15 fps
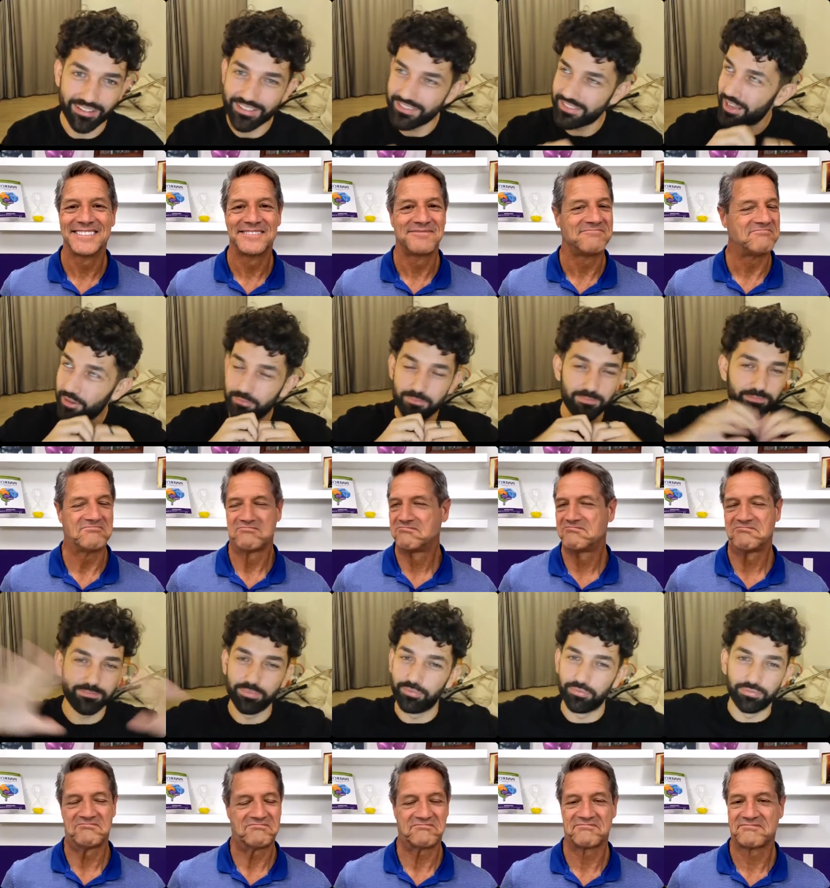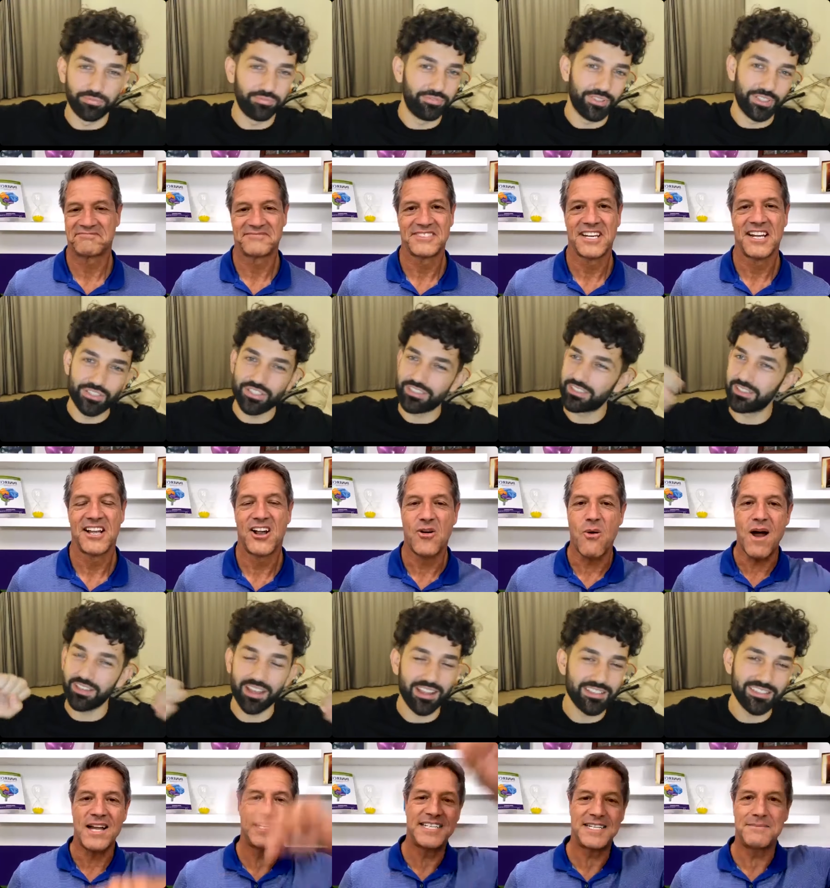Speaker 1: It's like just
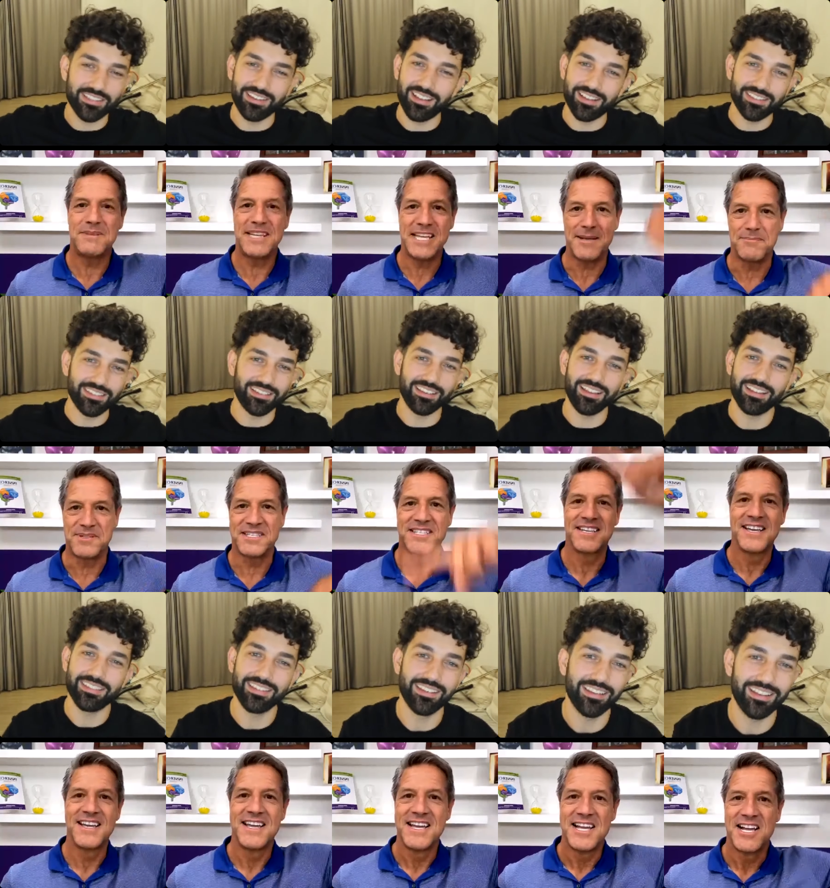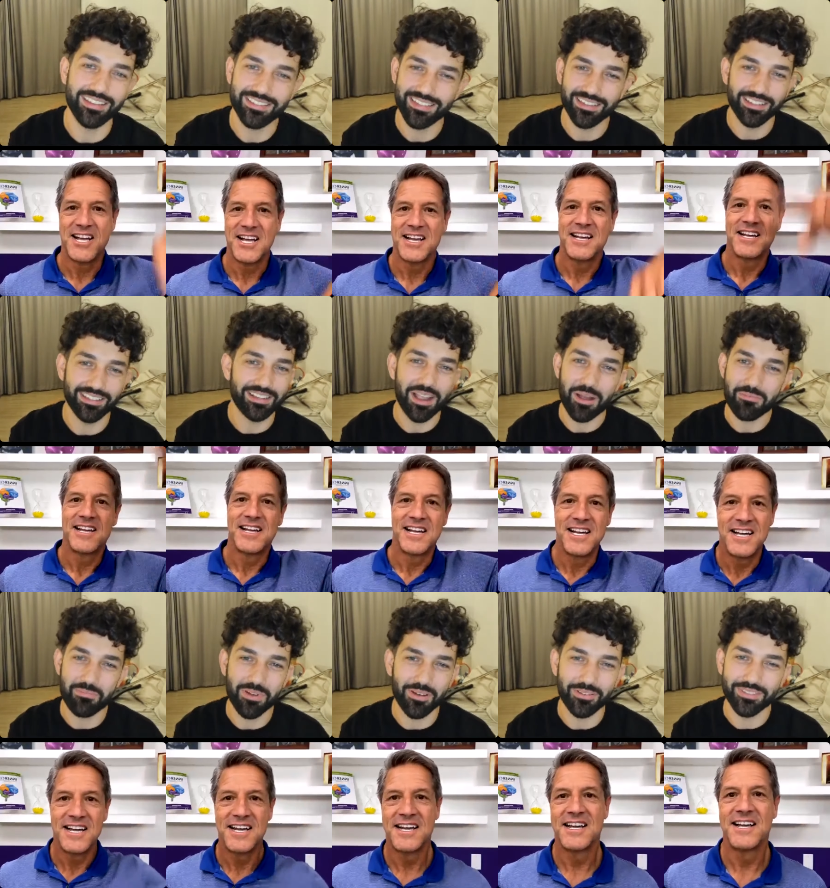quantum lights and lights and lights and lights and it
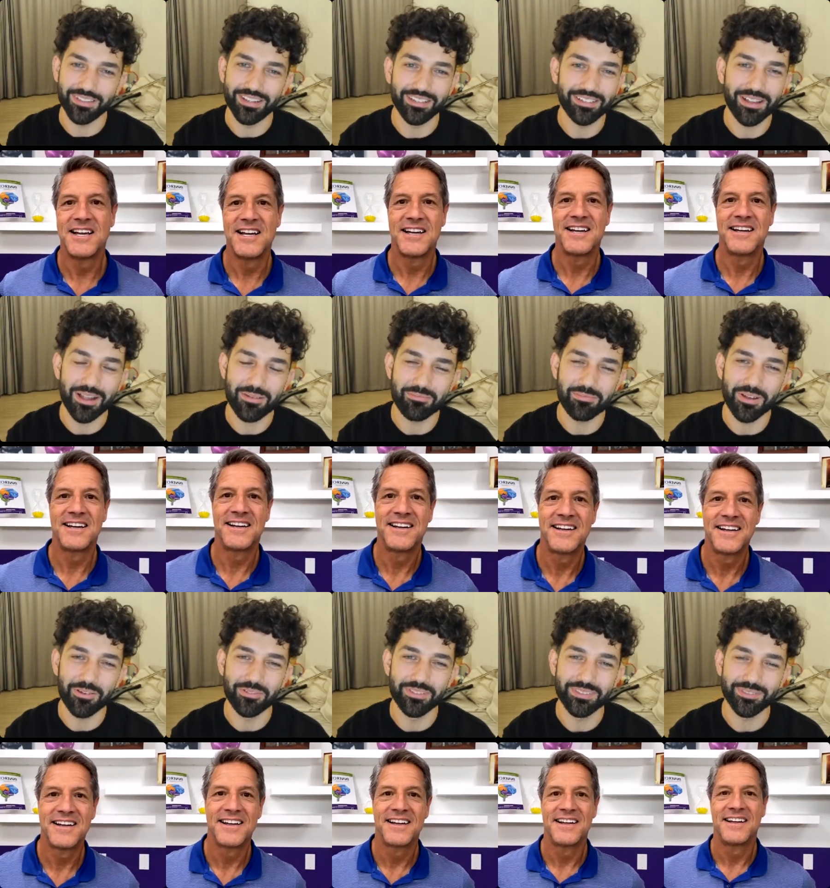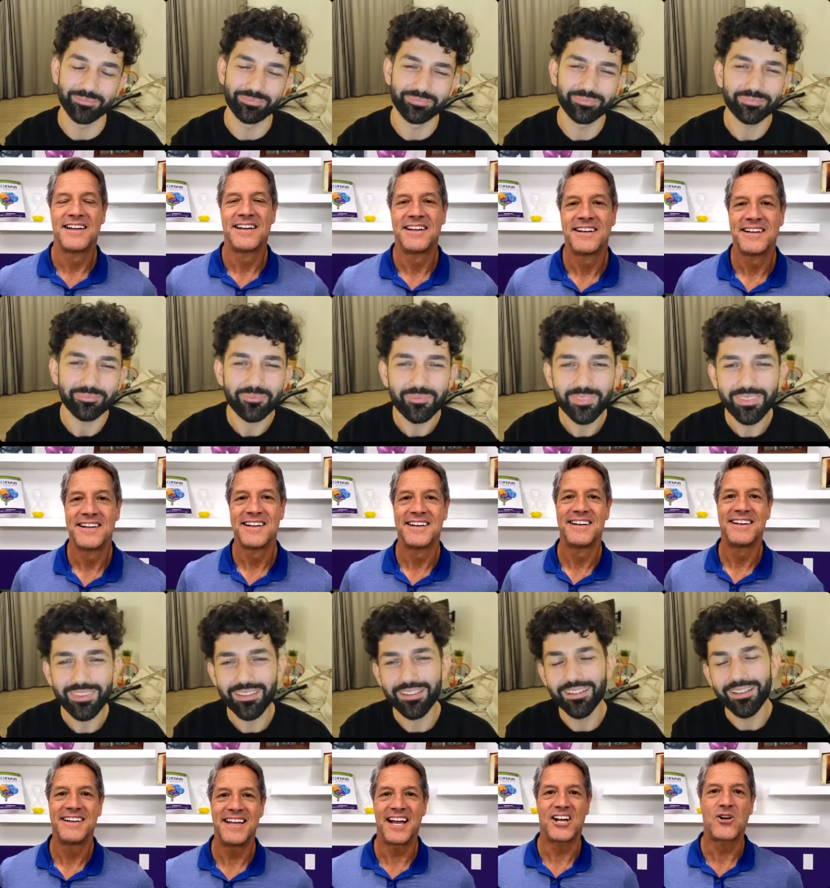compounds and it compounds
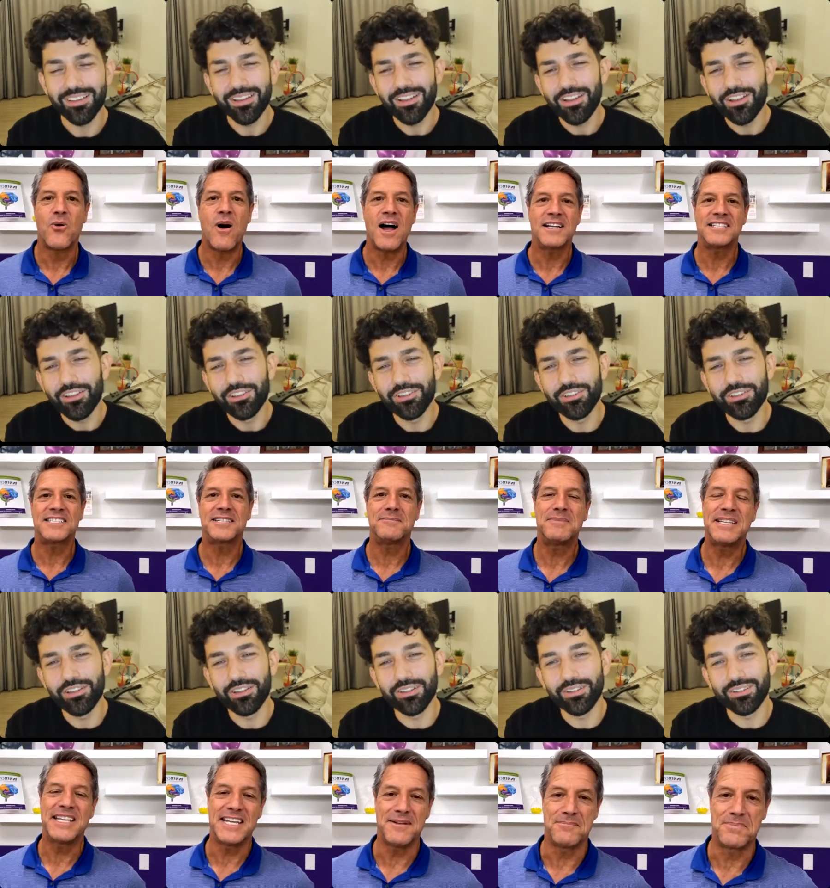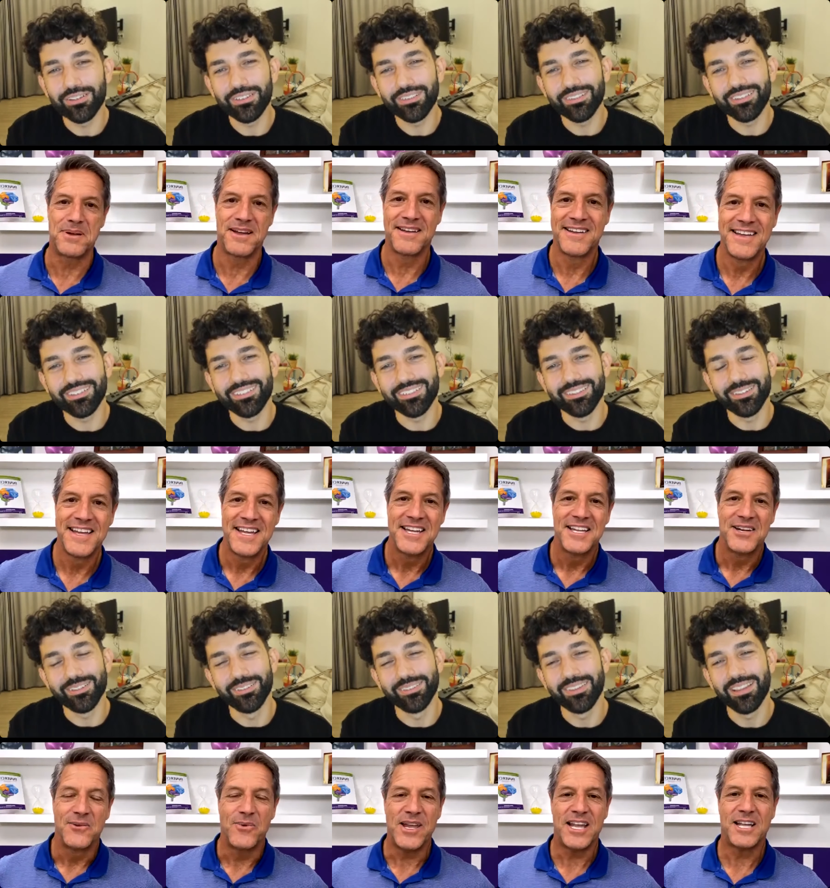
Speaker 2: yeah quantum leap
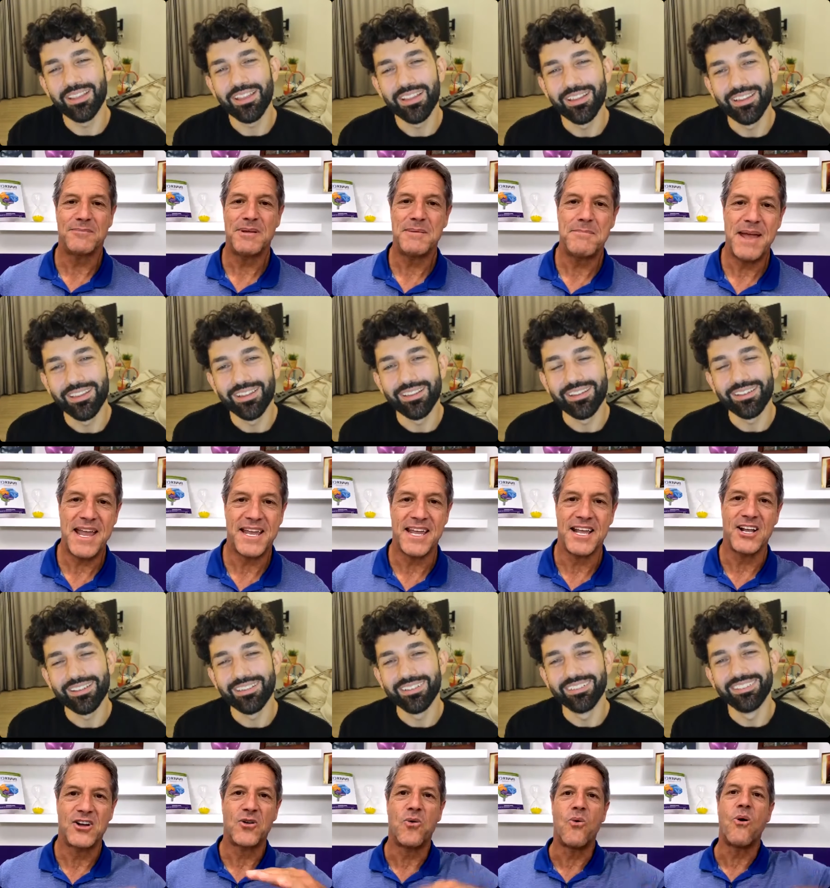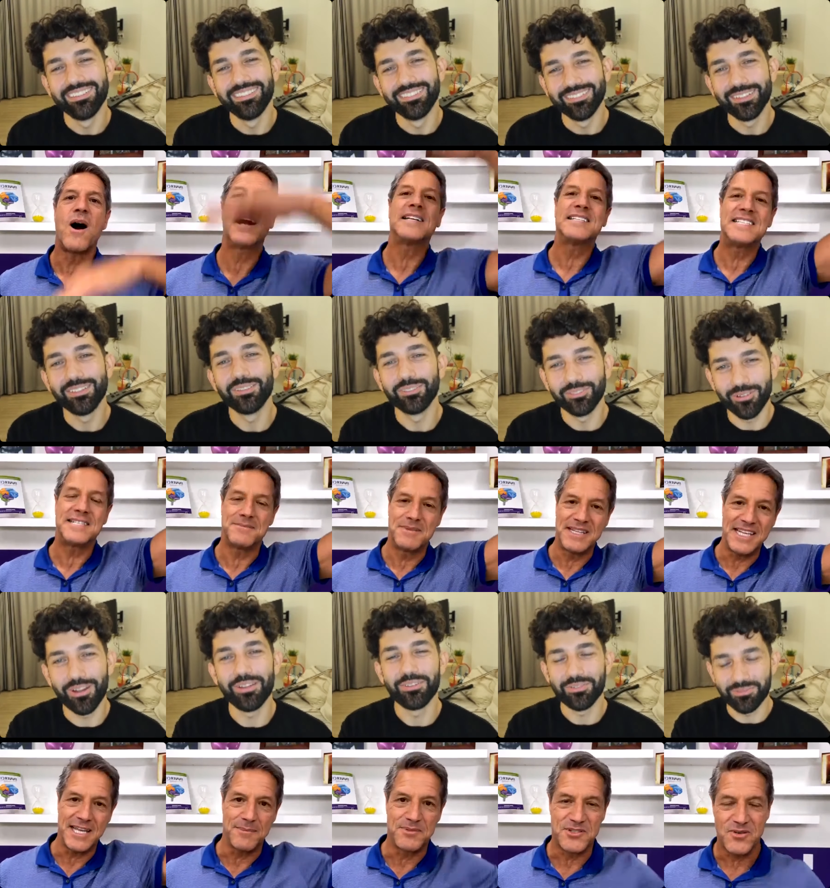we could be making quantum
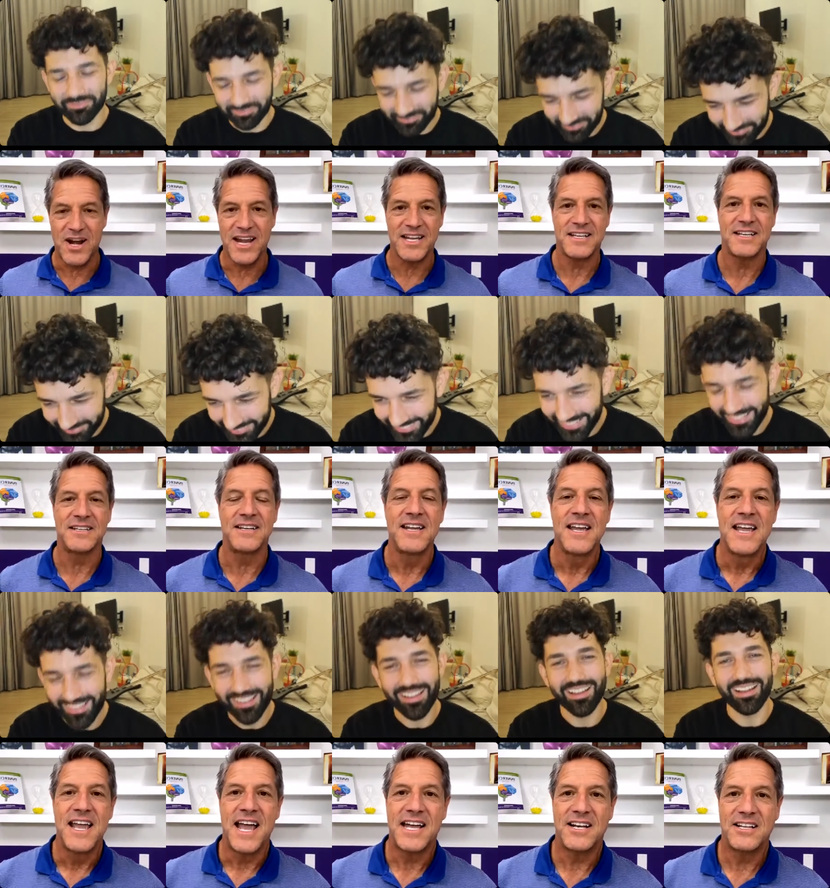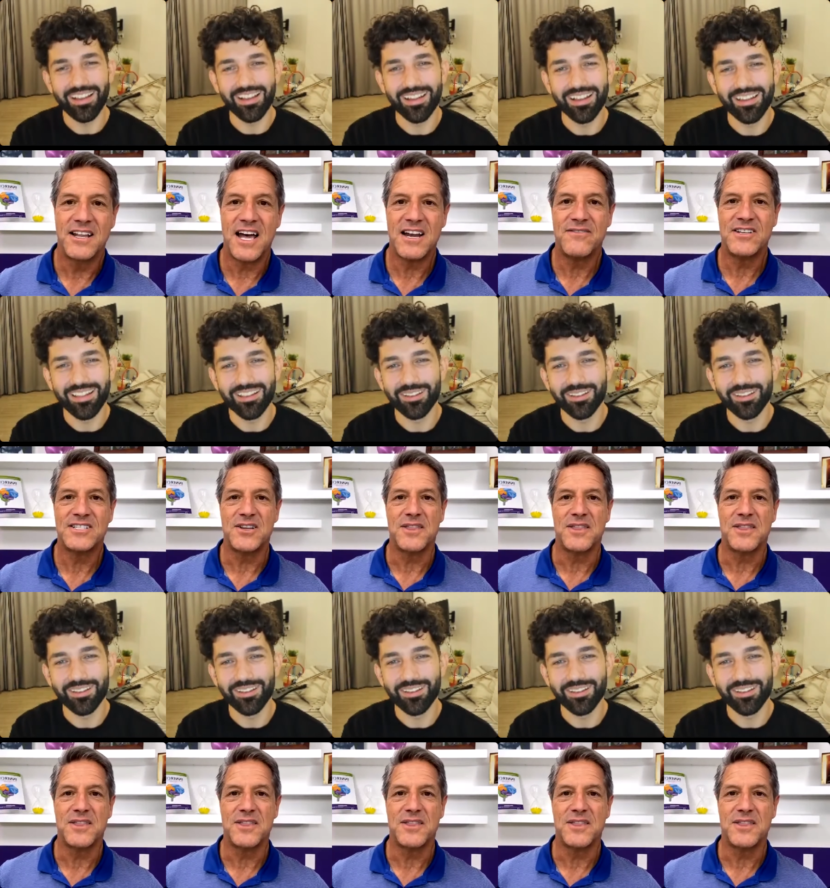leaps right and and a lot of us are